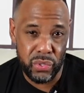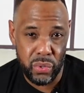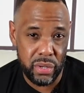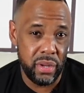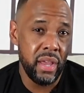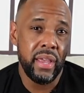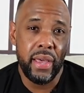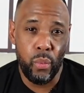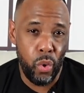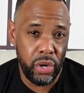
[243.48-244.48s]
doing
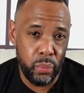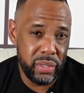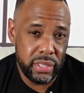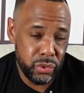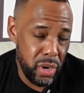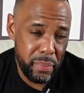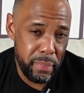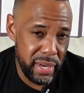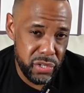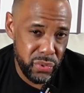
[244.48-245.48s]
and working with the Trump
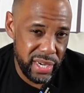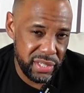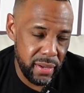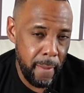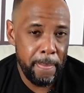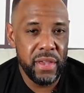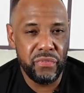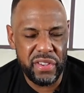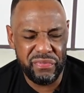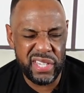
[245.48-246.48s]
administration.
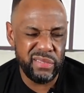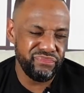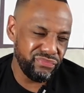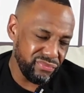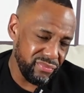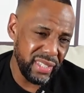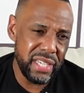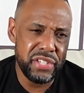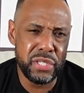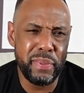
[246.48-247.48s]
50,
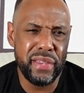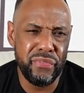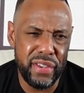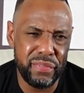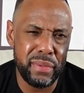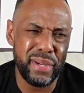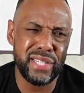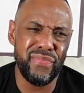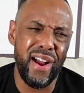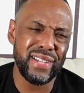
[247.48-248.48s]
just being 50. But
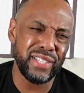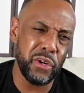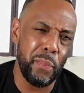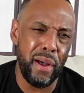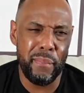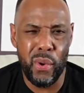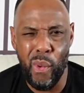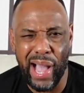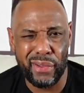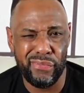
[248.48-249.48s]
as far as Lil Pump and
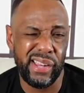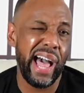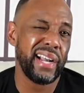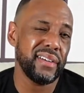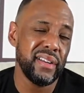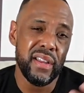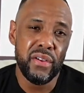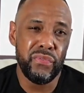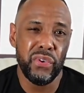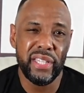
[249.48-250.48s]
Waka Flocka
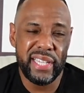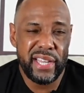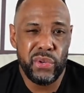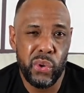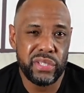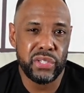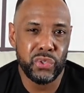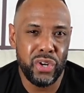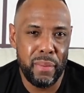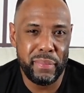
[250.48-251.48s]
fully endorsing
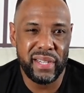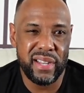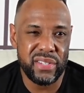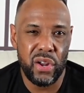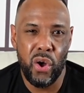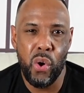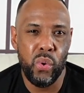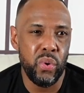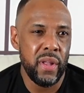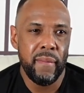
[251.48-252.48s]
Trump because of the
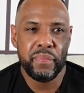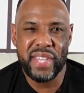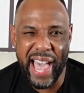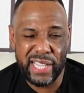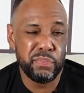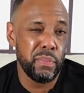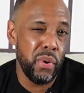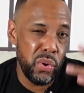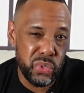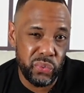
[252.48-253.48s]
whole tax
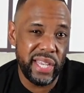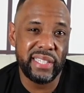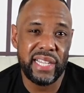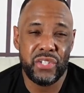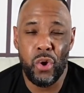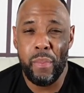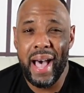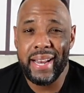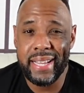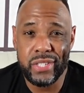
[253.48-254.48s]
proposal thing that Joe
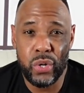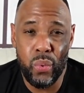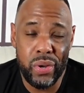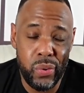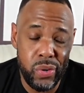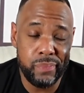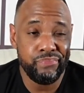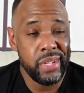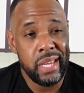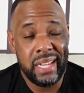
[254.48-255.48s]
Biden has
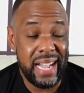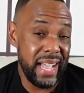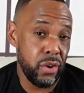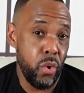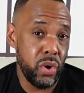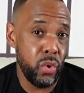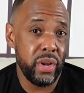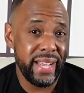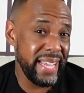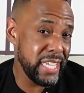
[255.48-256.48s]
got going on
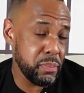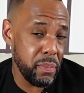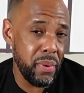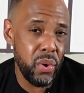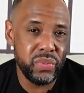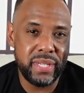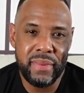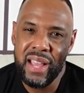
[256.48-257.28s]
that he's proposing,